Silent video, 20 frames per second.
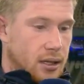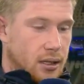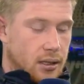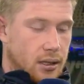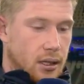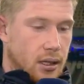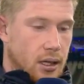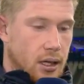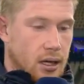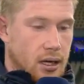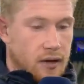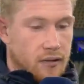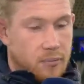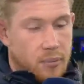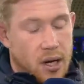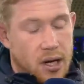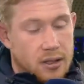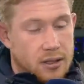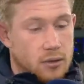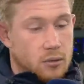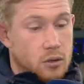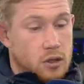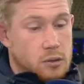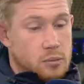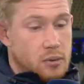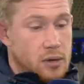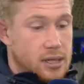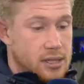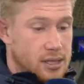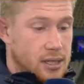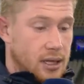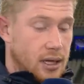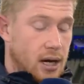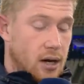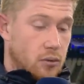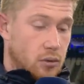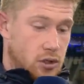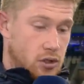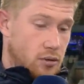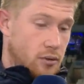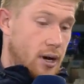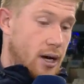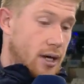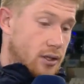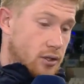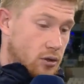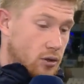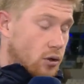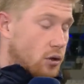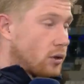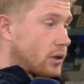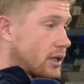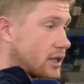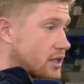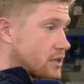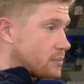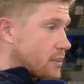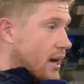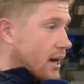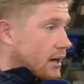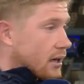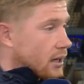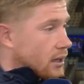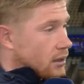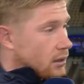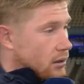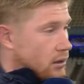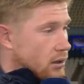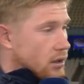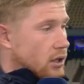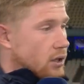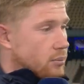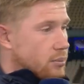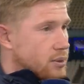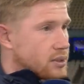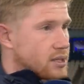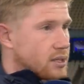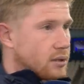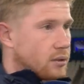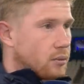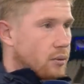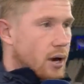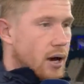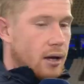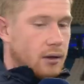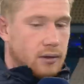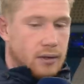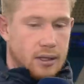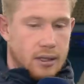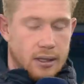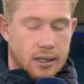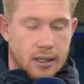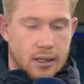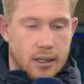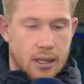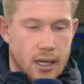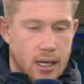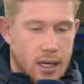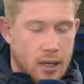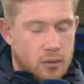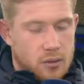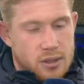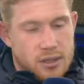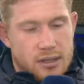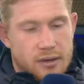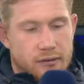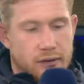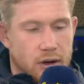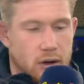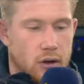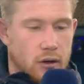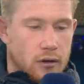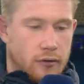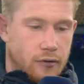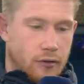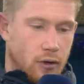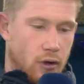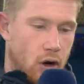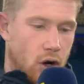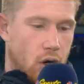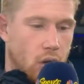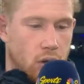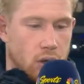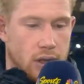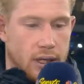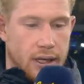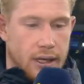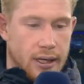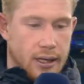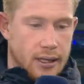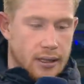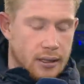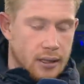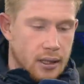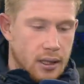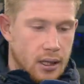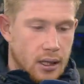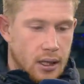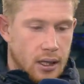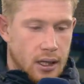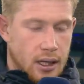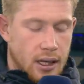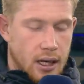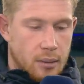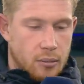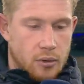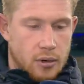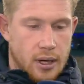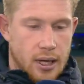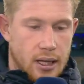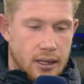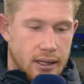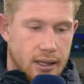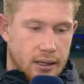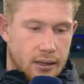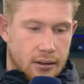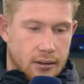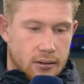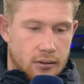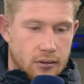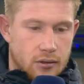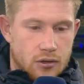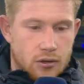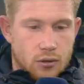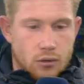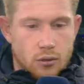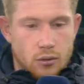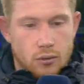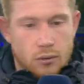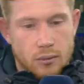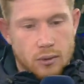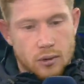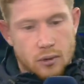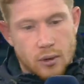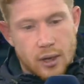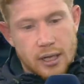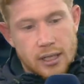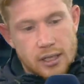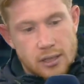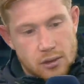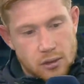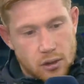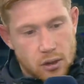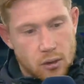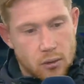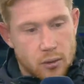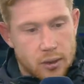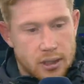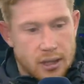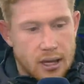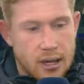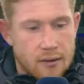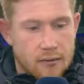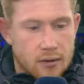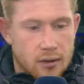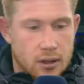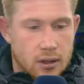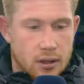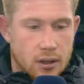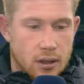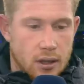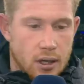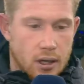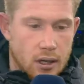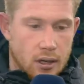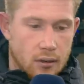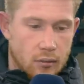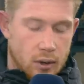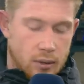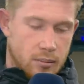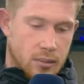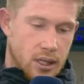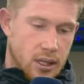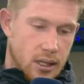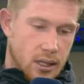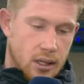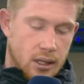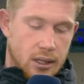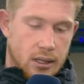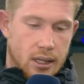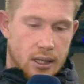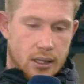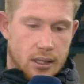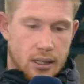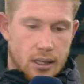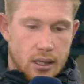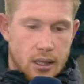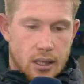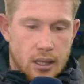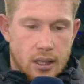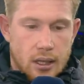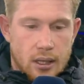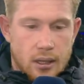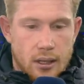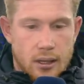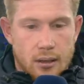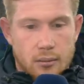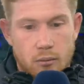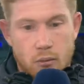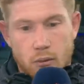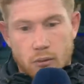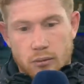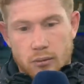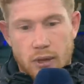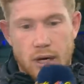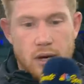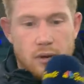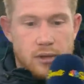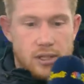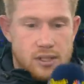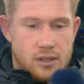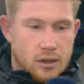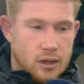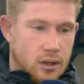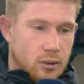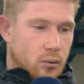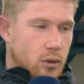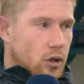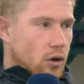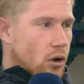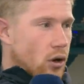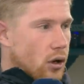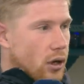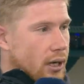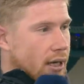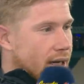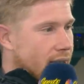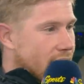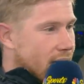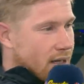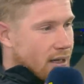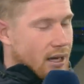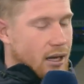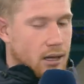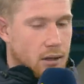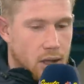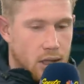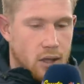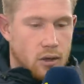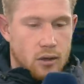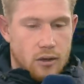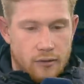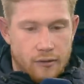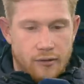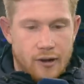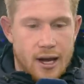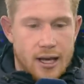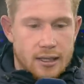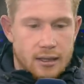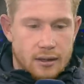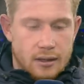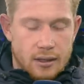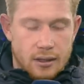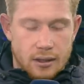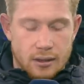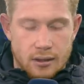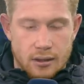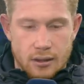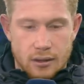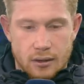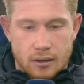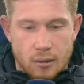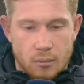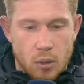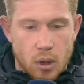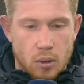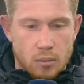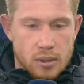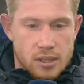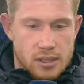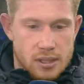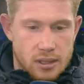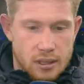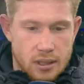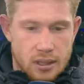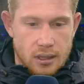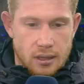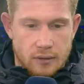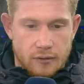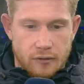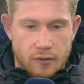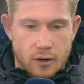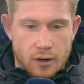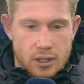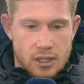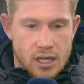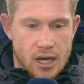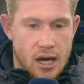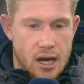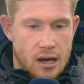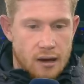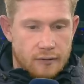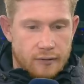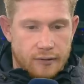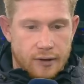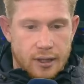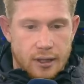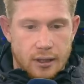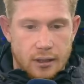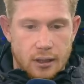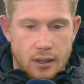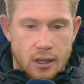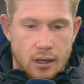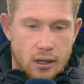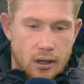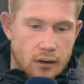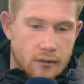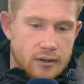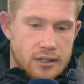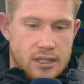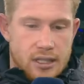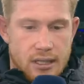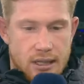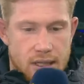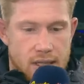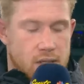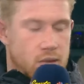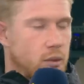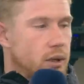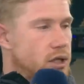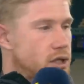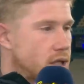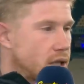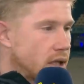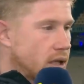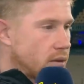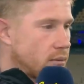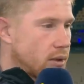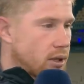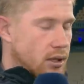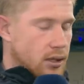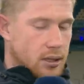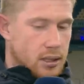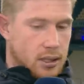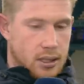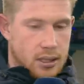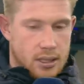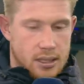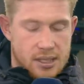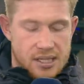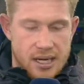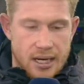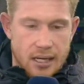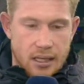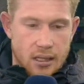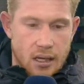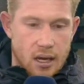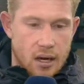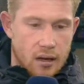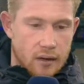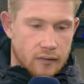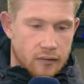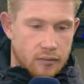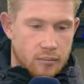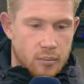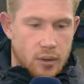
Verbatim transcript: And if Partey was pressing, I would try to go in his back and yeah. the opposite around. And then it was difficult for holding and Gabriel then to, do I need to go with Kevin, uh, with me? And then I was staying with Erling, and I, I could have found the, the, the moments in, the first half. And obviously they switched a little bit in the, in the second half.